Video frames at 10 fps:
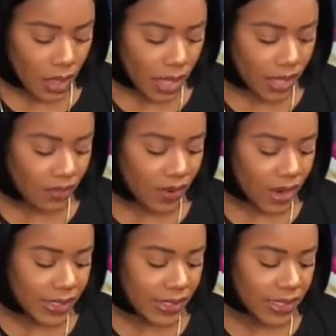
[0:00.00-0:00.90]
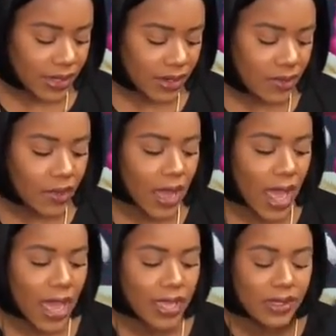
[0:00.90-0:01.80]
It's very sensitive, you
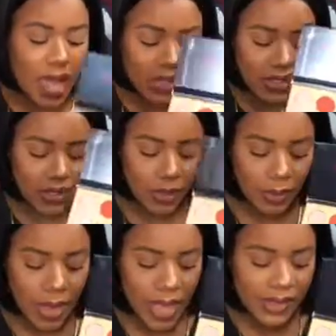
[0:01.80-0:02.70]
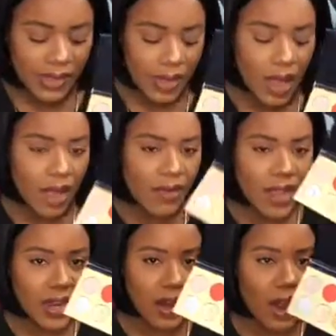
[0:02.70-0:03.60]
guys. I took the plastic off
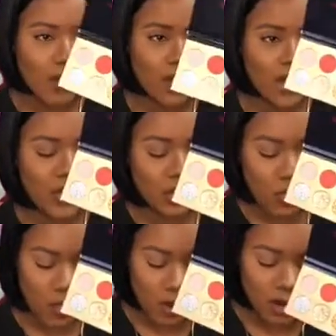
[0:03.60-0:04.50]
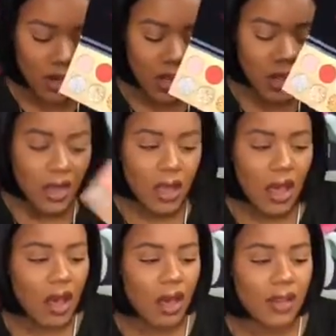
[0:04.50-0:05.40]
and it already tore.
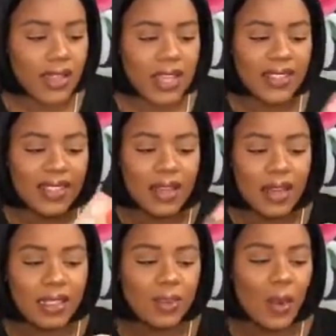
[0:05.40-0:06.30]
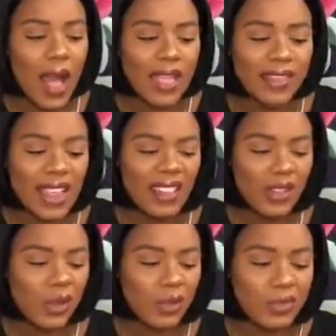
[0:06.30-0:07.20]
Oh, that sucks. Well, I can take a
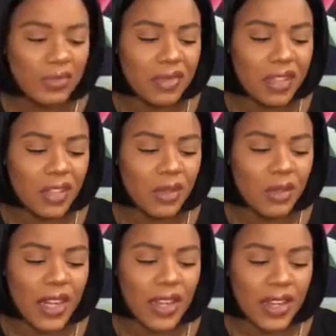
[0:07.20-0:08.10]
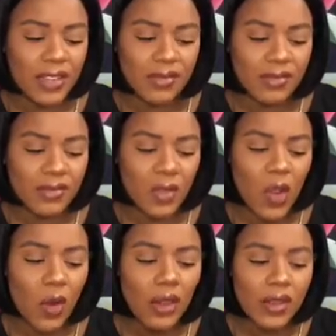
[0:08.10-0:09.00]
little glue gun and
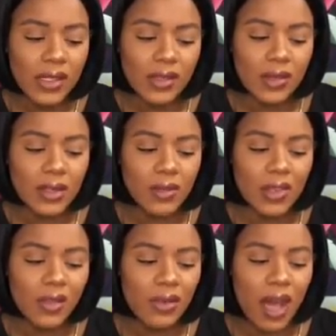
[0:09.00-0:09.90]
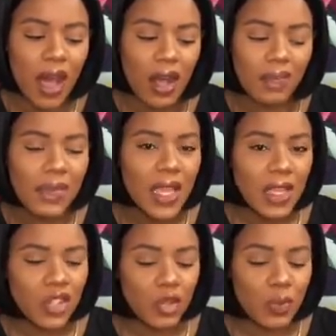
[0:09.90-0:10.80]
or little some little um,
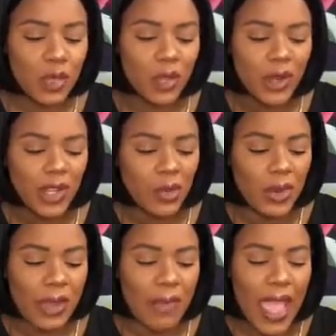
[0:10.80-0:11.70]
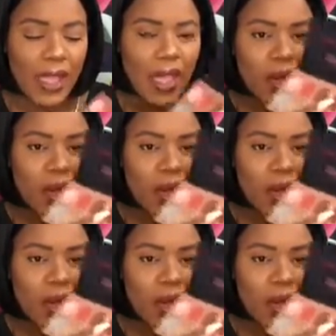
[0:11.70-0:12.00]
super glue and glue that back.